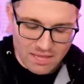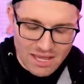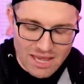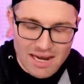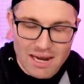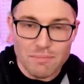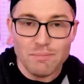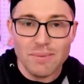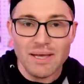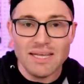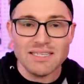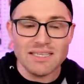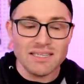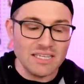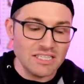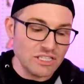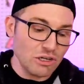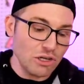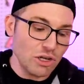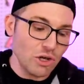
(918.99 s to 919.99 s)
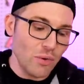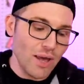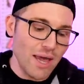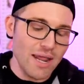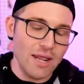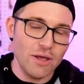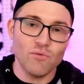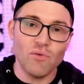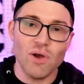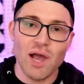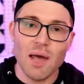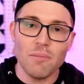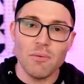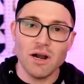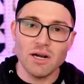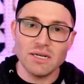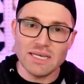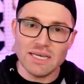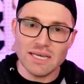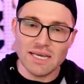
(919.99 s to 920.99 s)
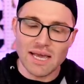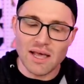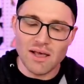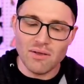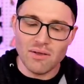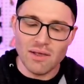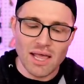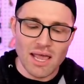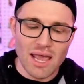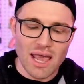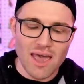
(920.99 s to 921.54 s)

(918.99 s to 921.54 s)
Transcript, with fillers: And I'm basically just gonna go ahead and grab our decal